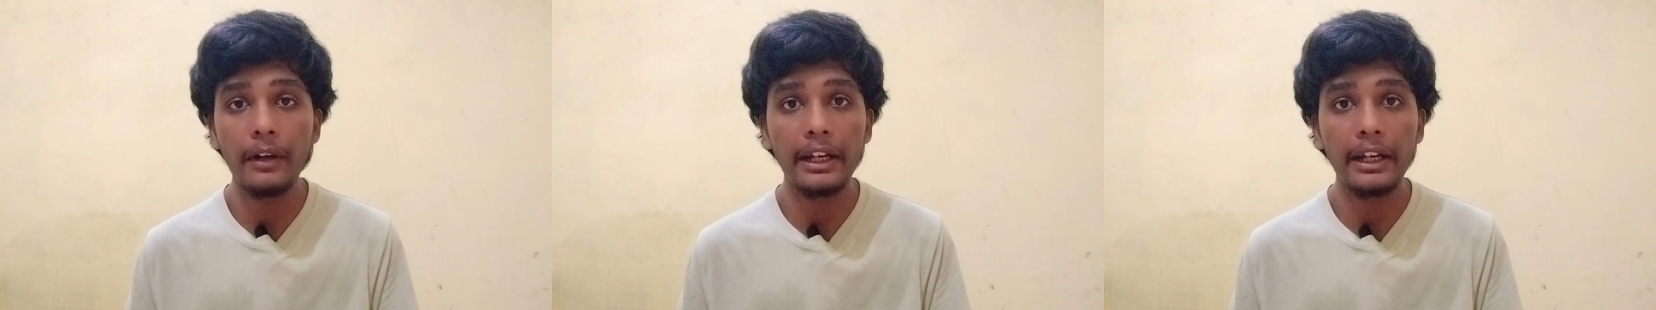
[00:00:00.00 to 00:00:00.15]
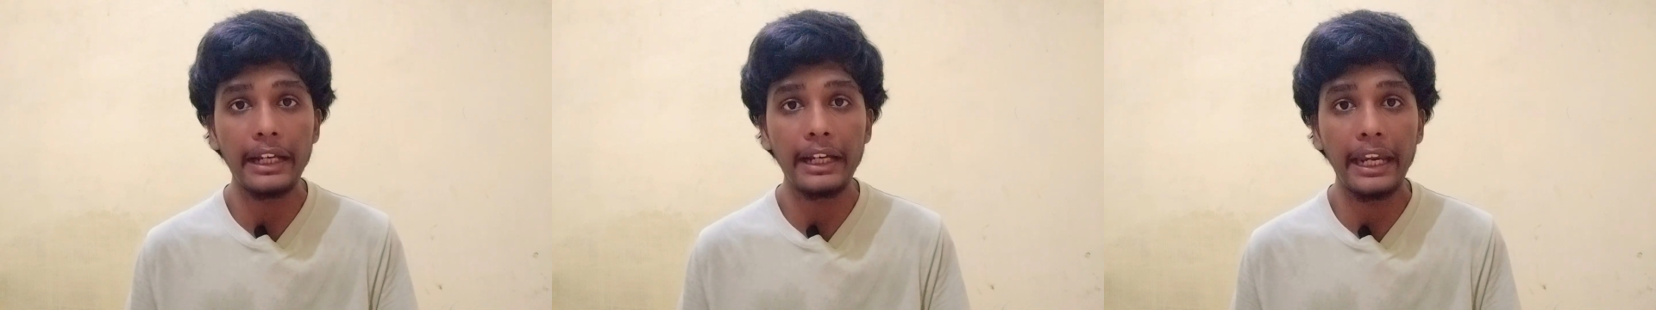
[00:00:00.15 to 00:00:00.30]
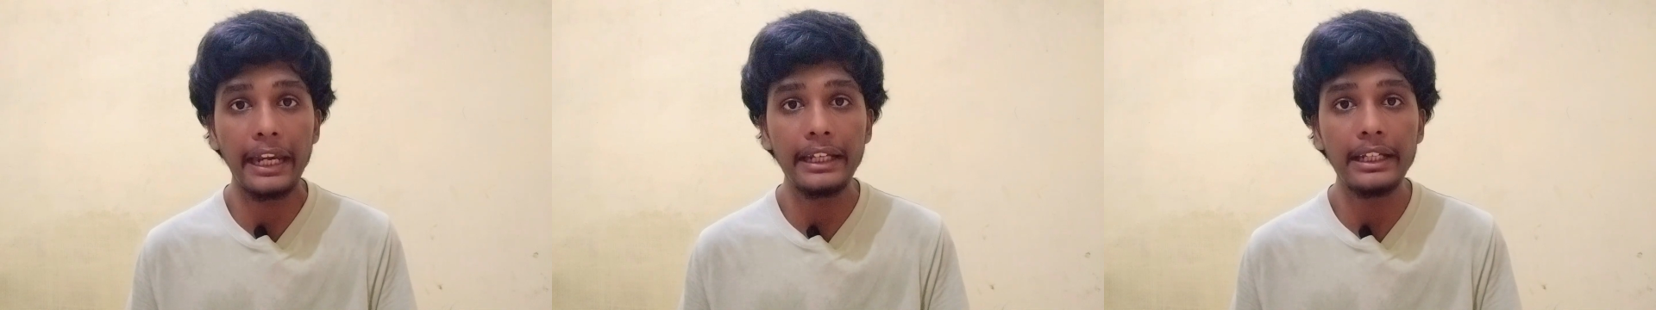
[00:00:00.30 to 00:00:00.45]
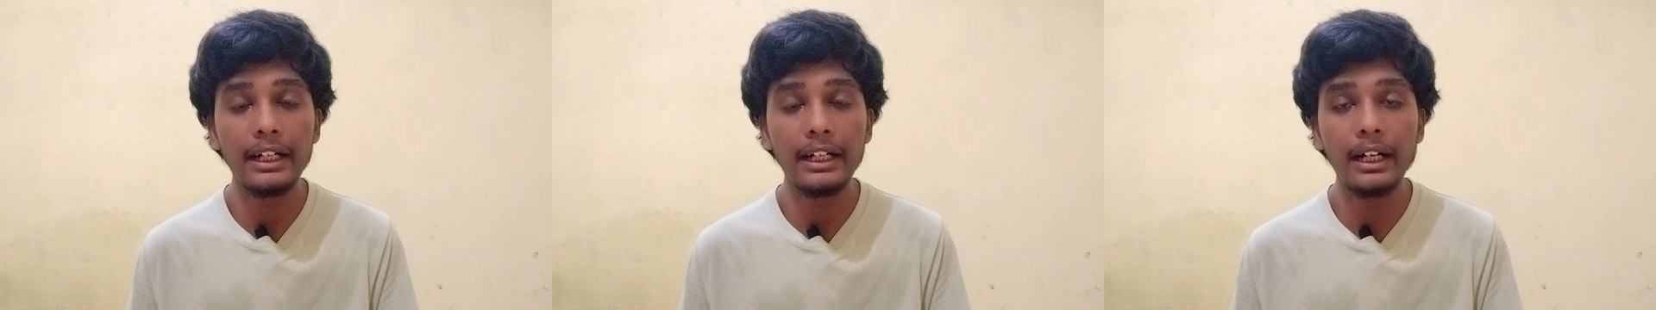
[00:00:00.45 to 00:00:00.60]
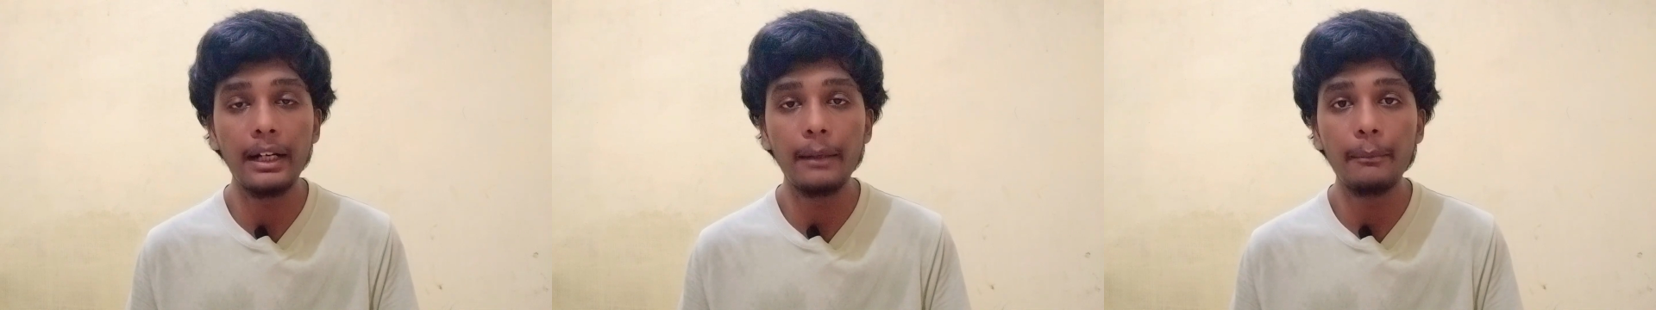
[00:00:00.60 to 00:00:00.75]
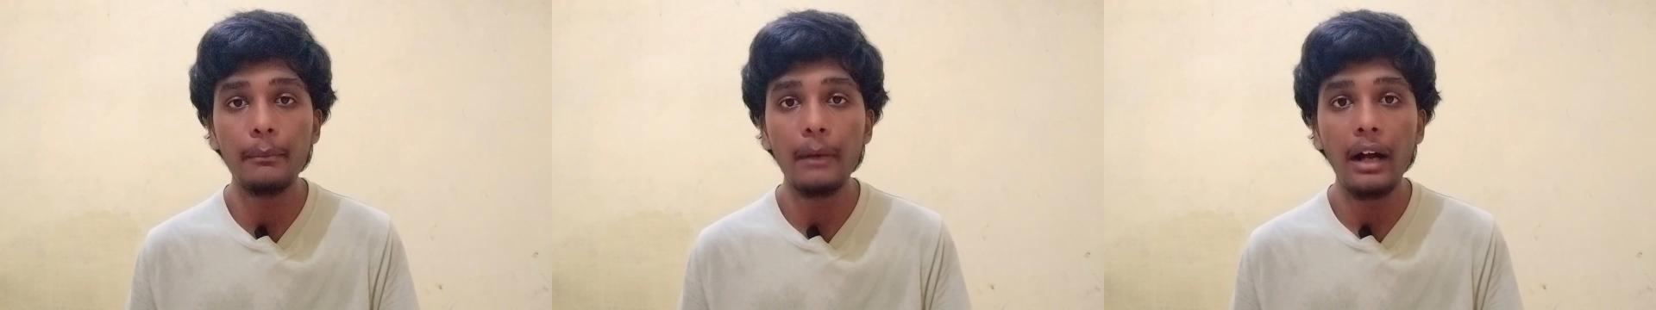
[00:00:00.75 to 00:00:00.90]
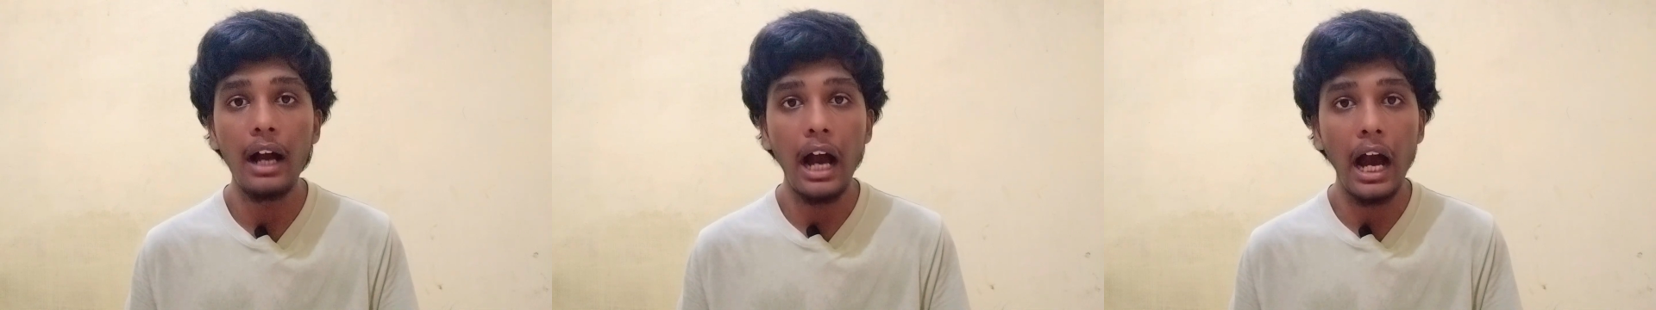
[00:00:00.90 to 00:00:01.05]

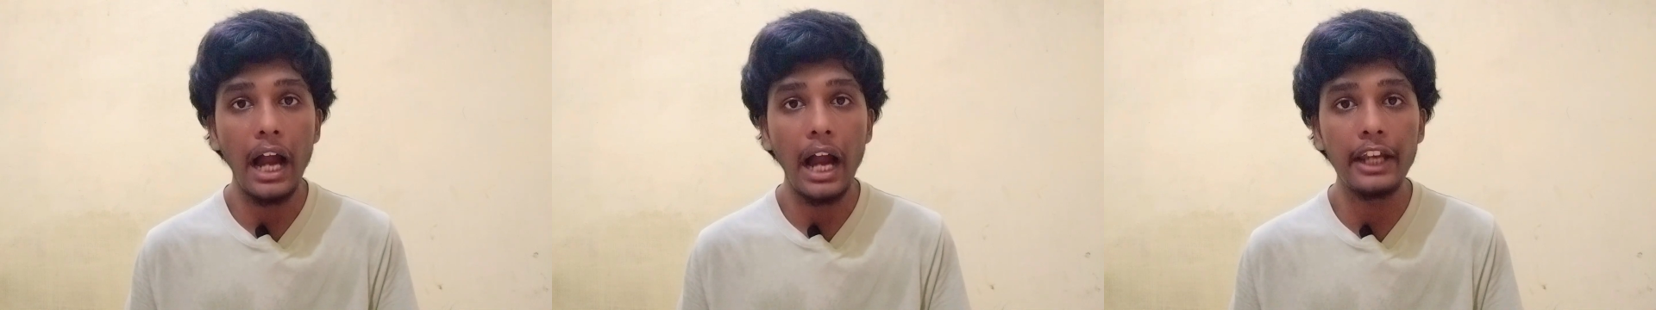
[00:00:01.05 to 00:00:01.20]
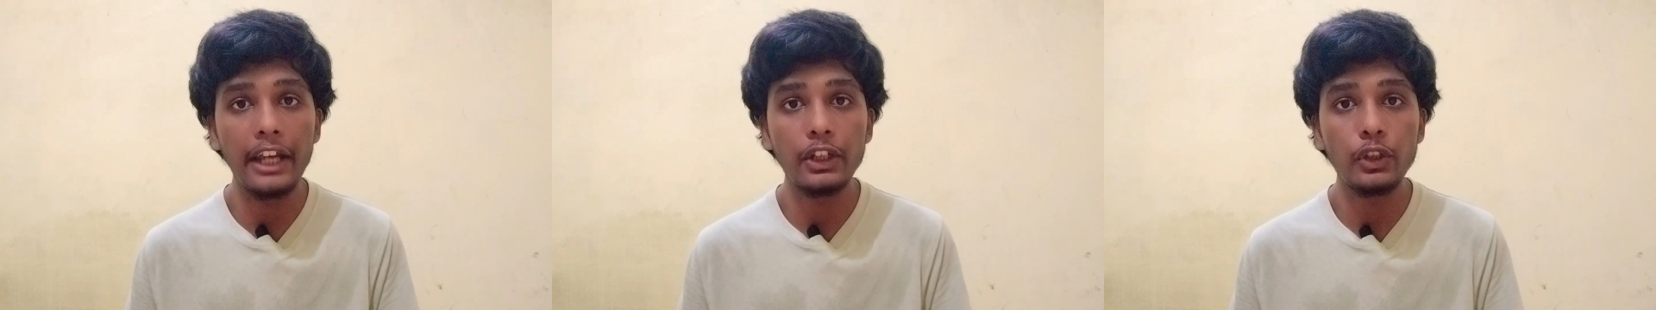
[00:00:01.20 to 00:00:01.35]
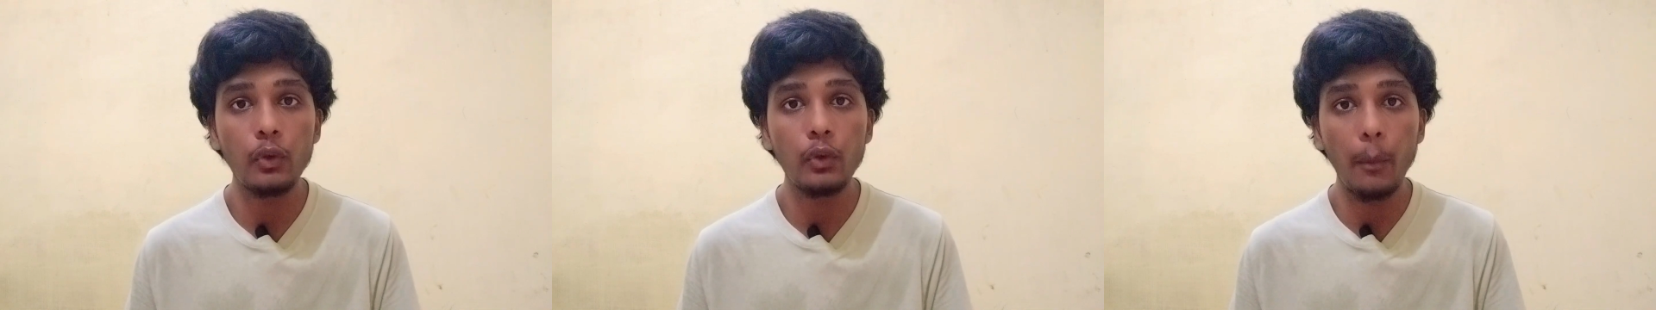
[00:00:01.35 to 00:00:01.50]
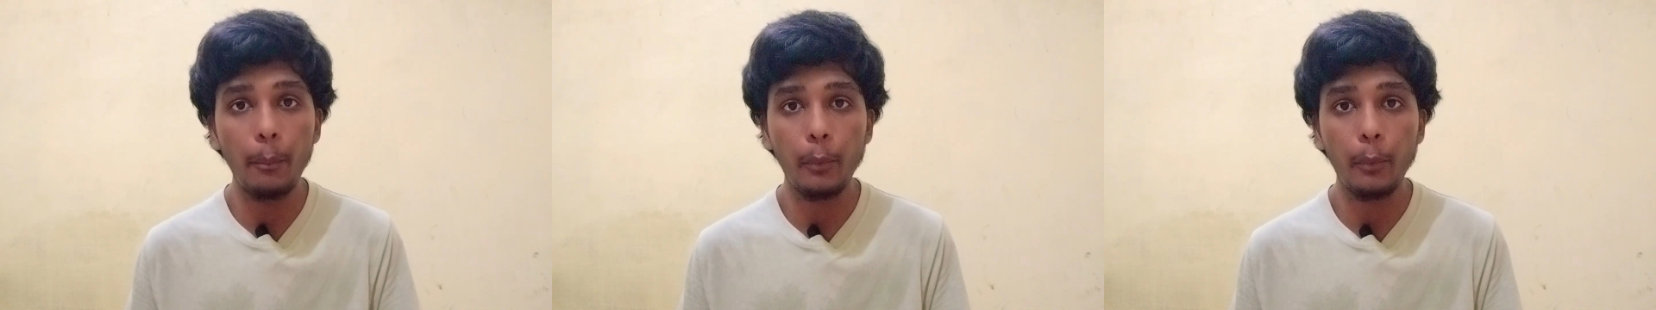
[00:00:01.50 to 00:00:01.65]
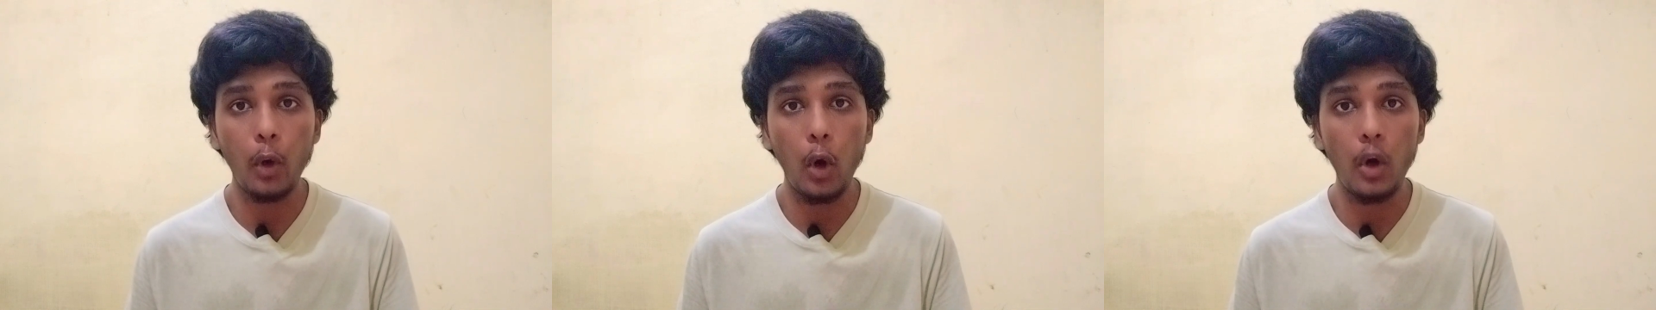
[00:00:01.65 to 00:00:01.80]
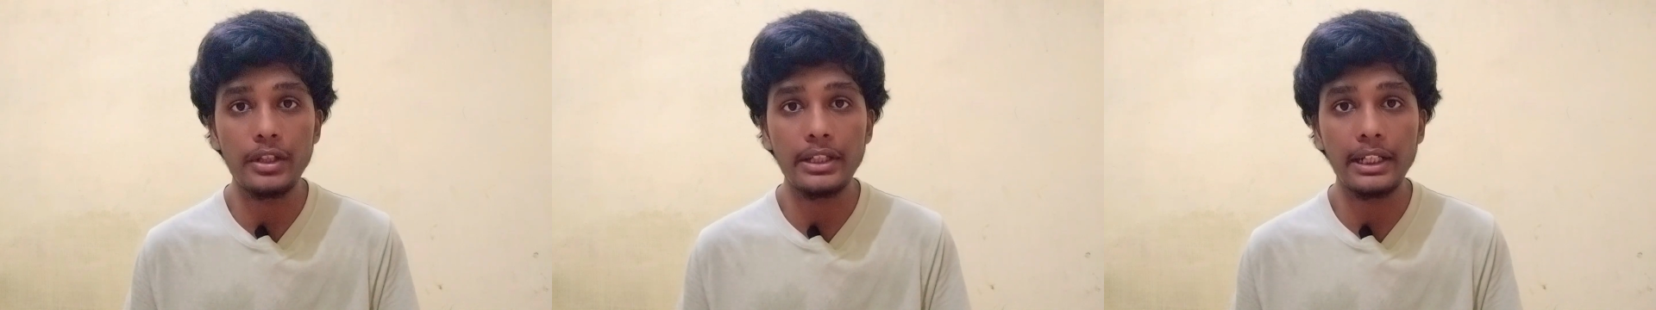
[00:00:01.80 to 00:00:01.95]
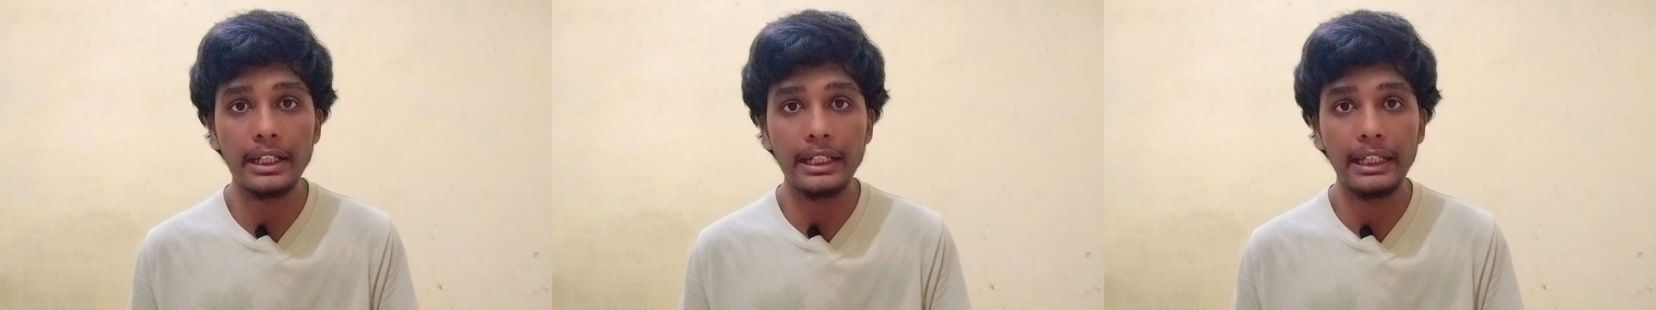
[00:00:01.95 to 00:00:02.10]
GitHub and your
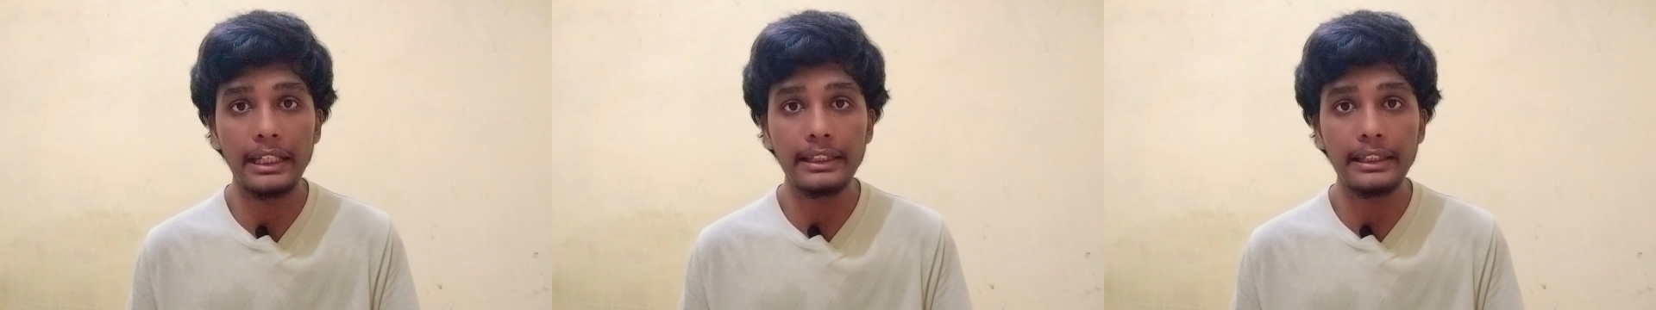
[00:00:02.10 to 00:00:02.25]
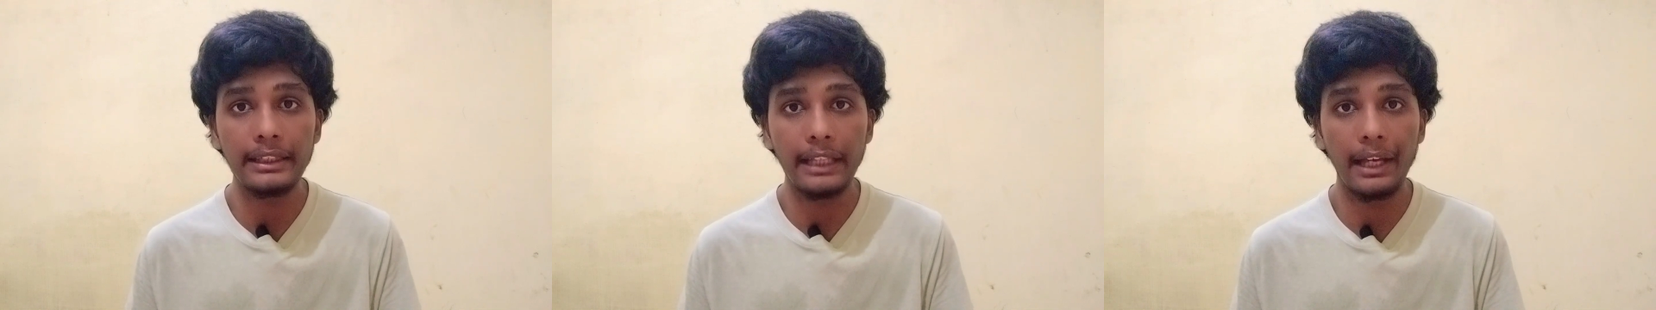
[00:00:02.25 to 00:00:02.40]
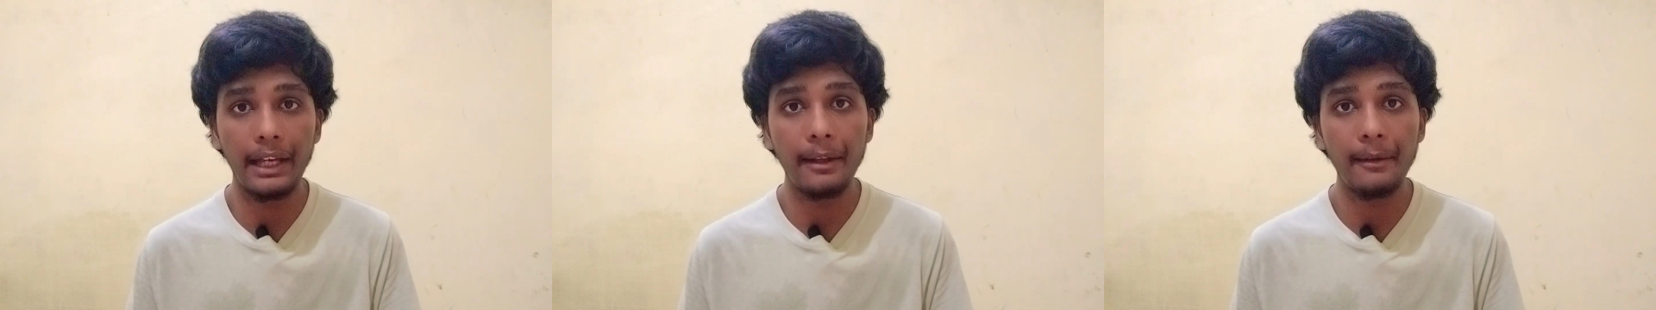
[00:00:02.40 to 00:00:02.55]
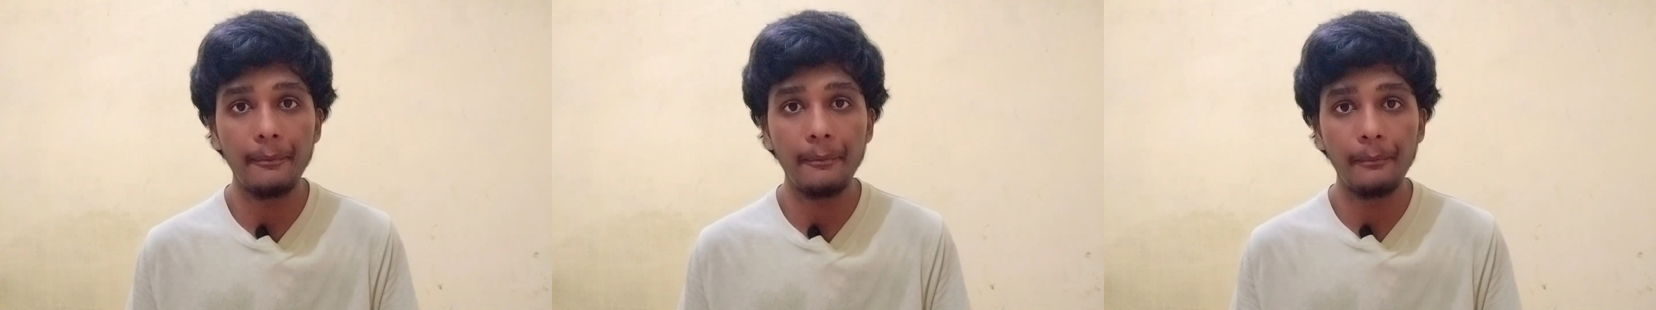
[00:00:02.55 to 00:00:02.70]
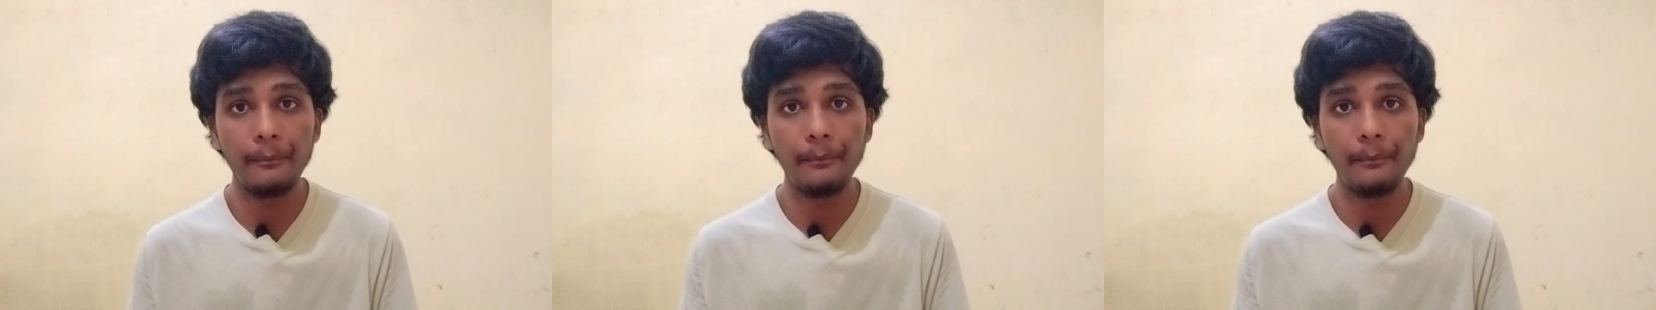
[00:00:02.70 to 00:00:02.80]
project link there.